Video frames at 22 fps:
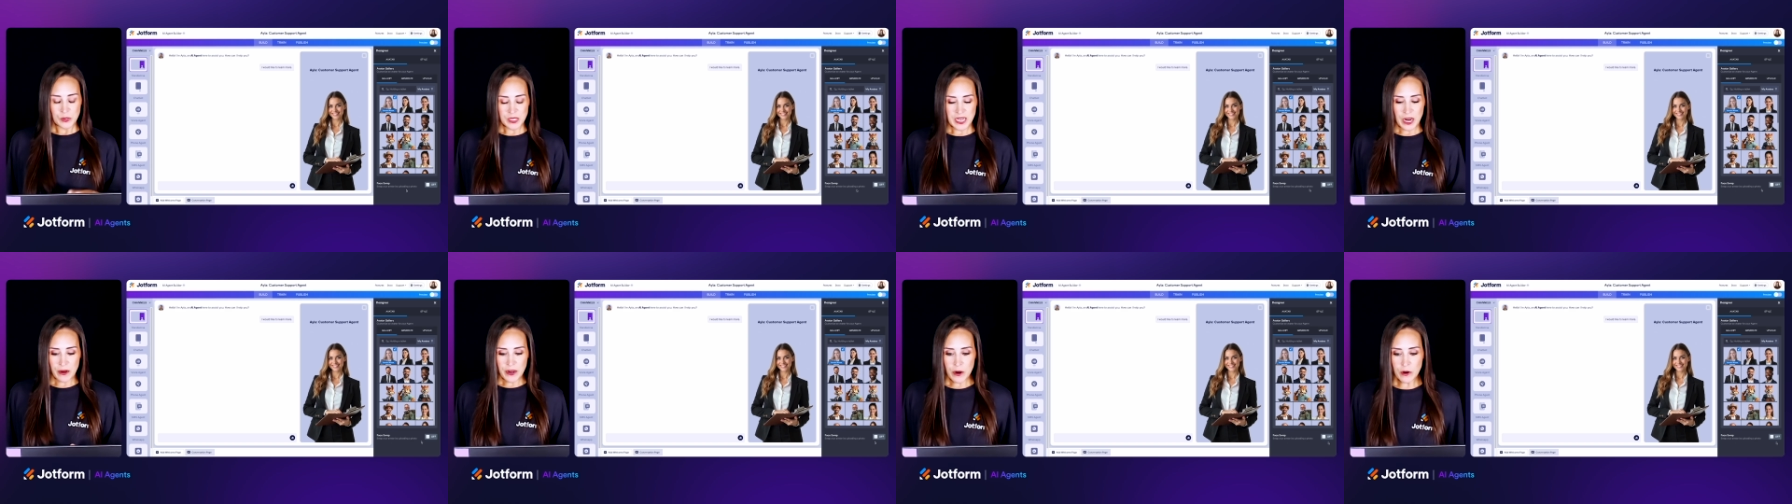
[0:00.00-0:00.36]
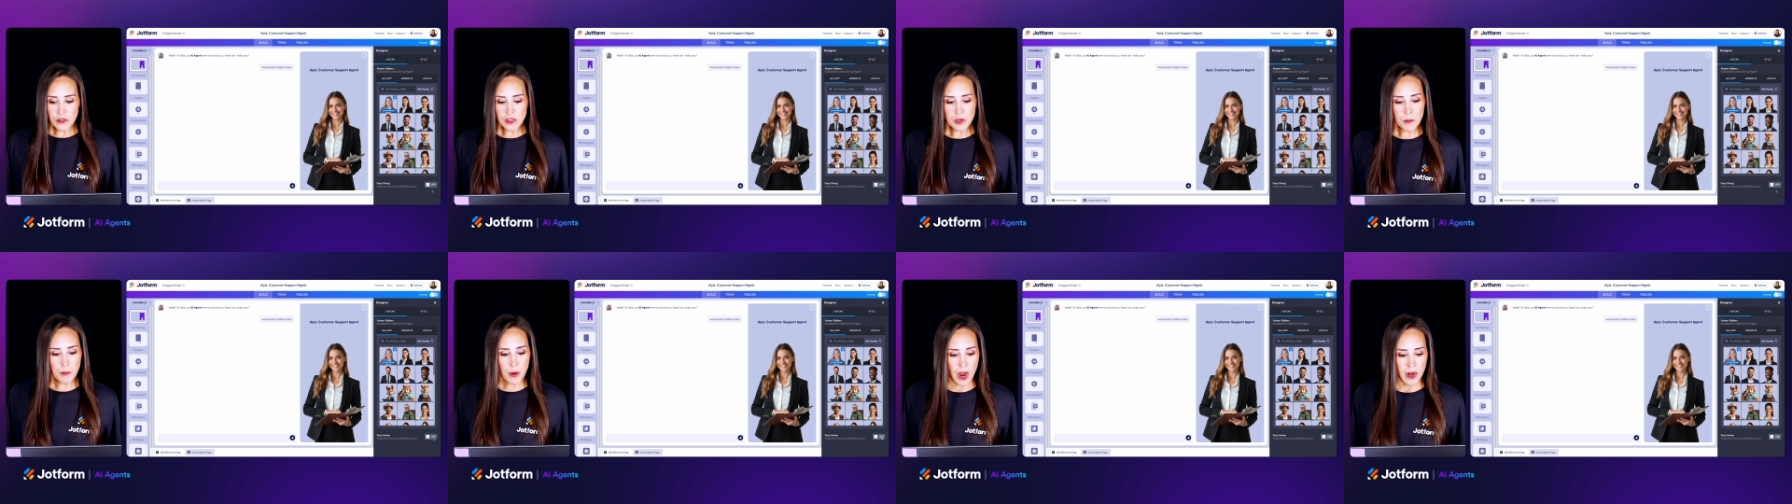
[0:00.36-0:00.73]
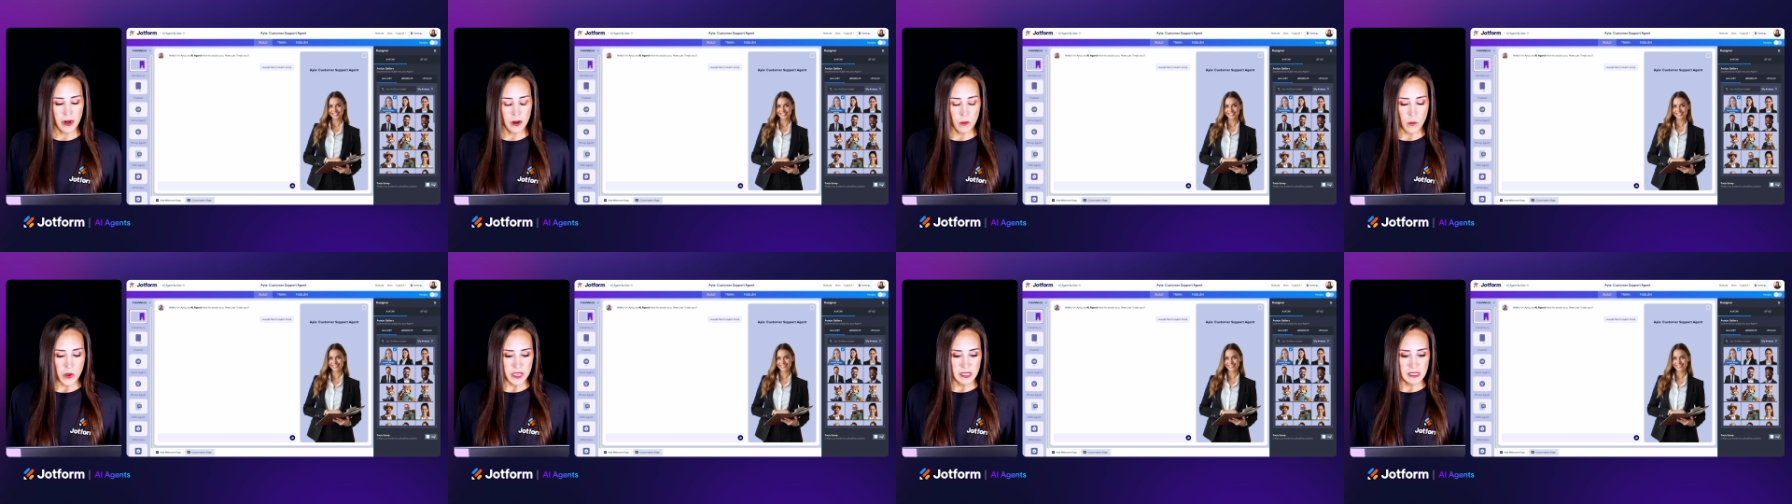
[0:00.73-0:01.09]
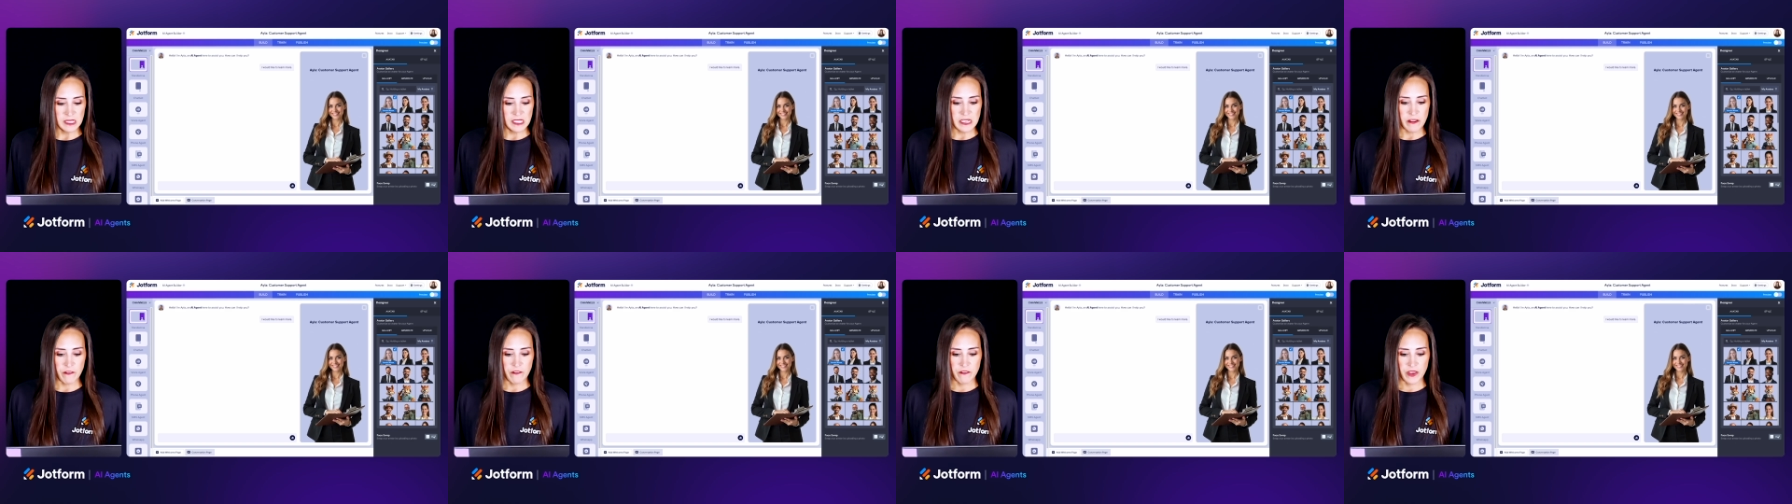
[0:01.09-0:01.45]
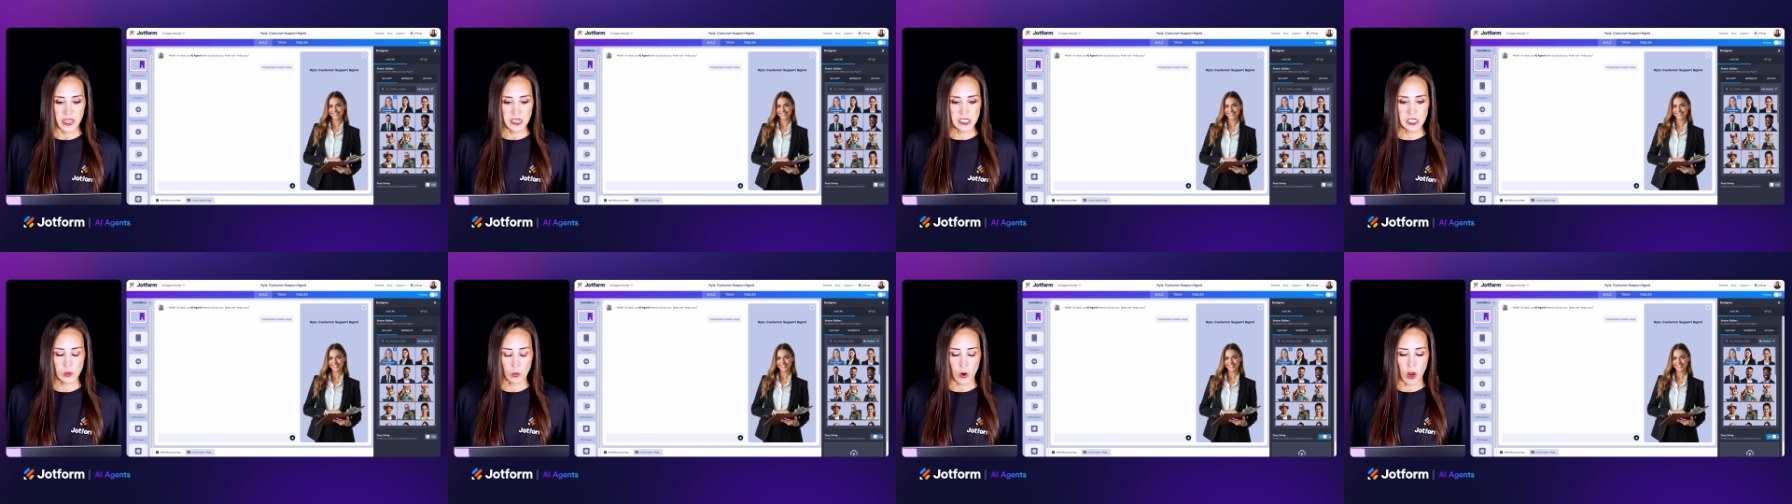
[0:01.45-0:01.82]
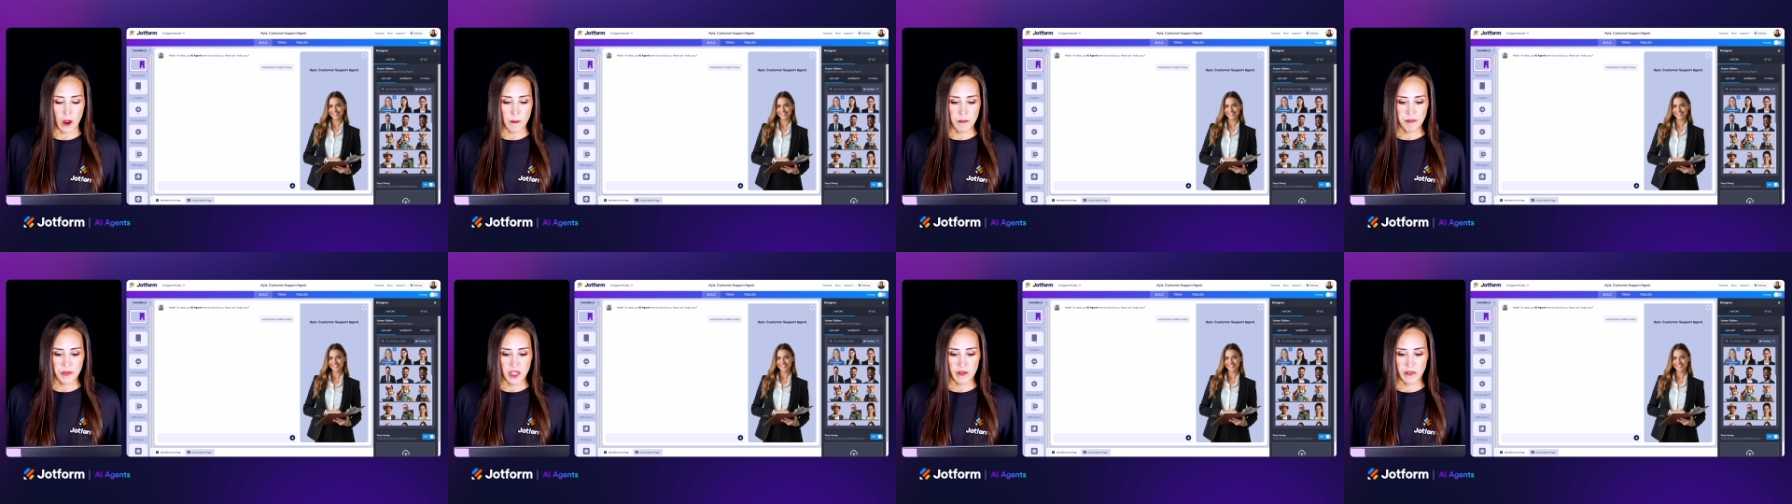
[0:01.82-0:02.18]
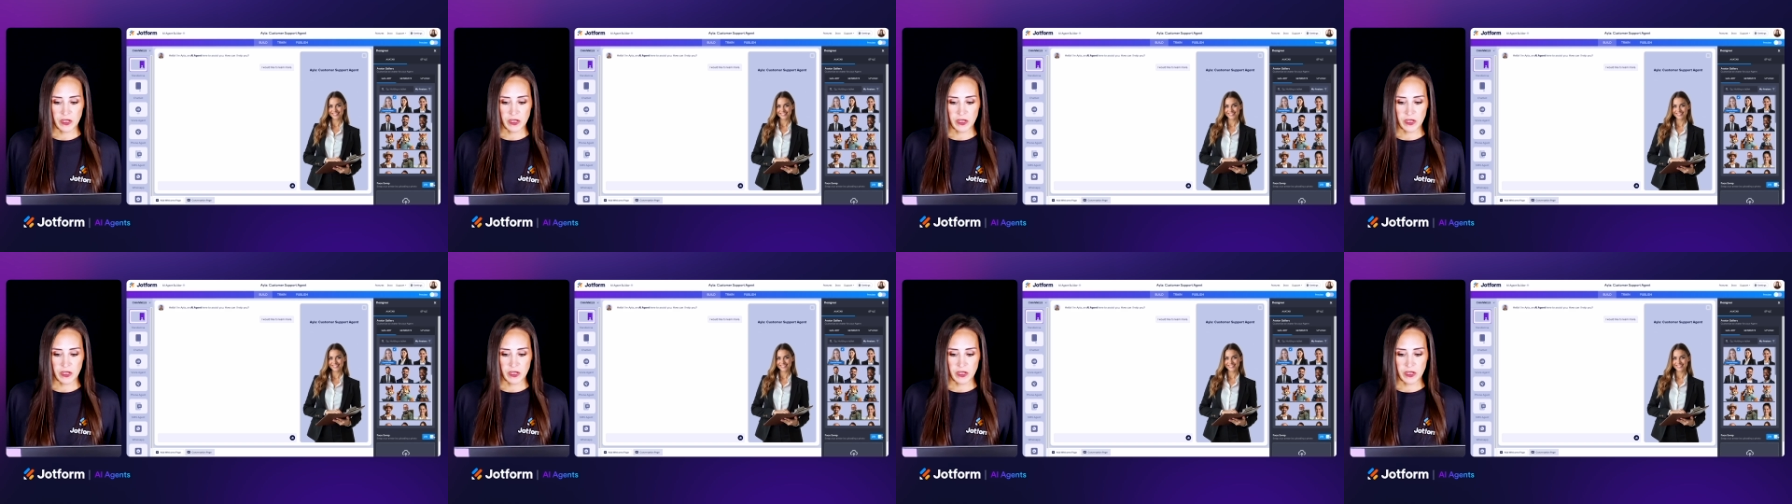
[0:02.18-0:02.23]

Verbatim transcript: So down here at the bottom, we can see face swap.